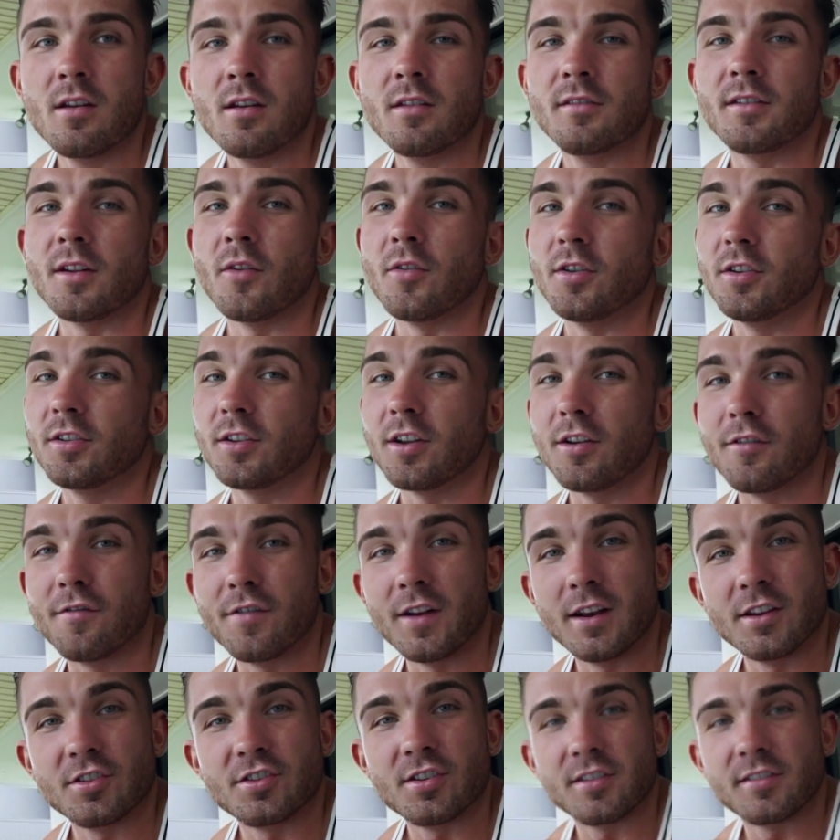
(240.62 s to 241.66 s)
So we're just going to
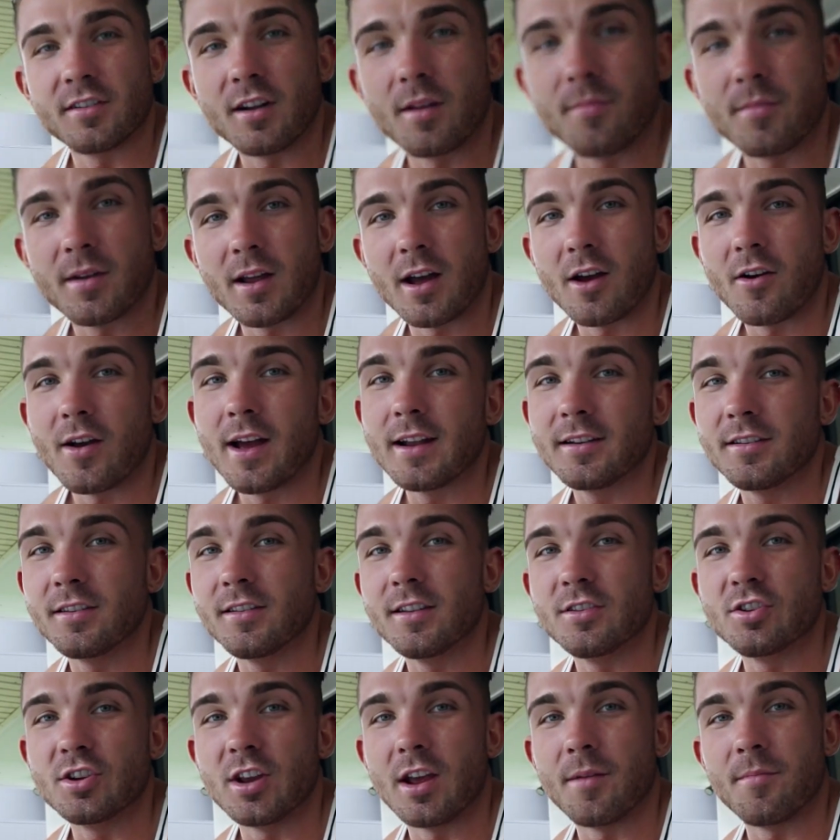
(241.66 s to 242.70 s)
finish this up now, head to
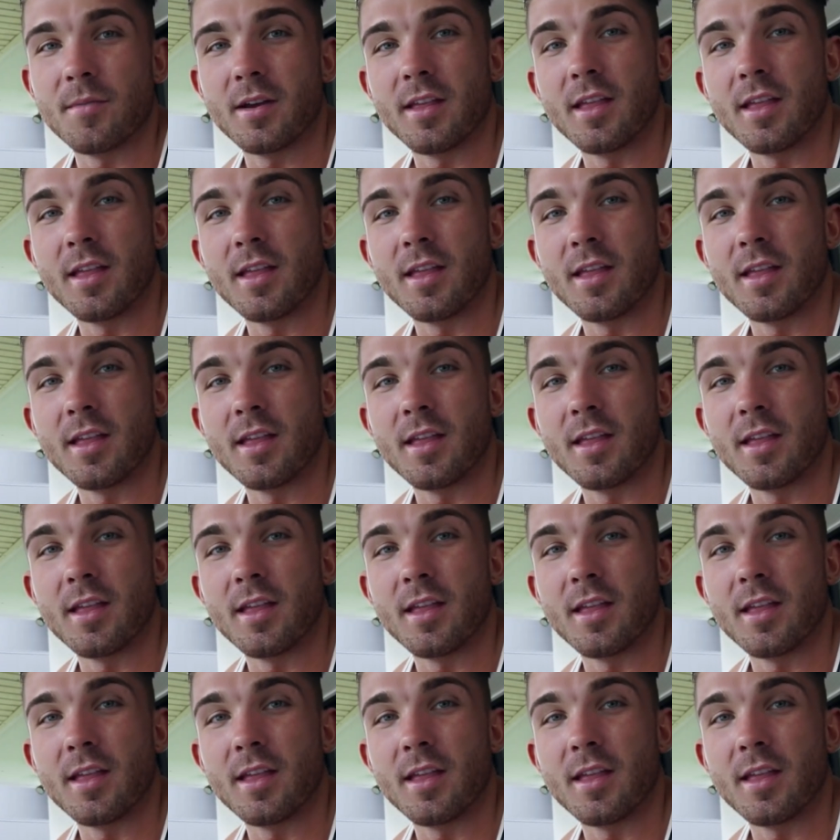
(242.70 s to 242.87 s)
the gym,